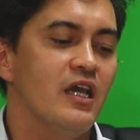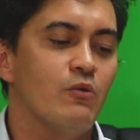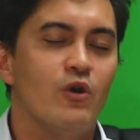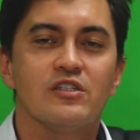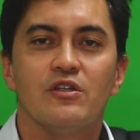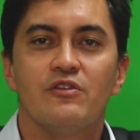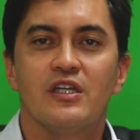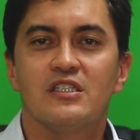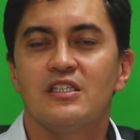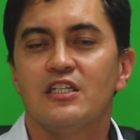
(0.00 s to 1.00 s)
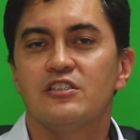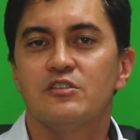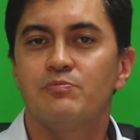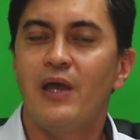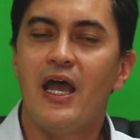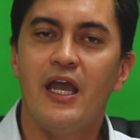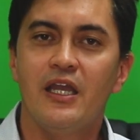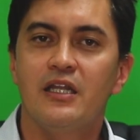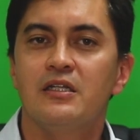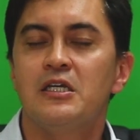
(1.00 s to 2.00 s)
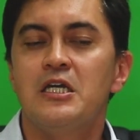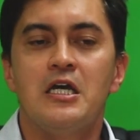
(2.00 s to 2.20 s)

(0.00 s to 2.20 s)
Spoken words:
It works on things such as pain,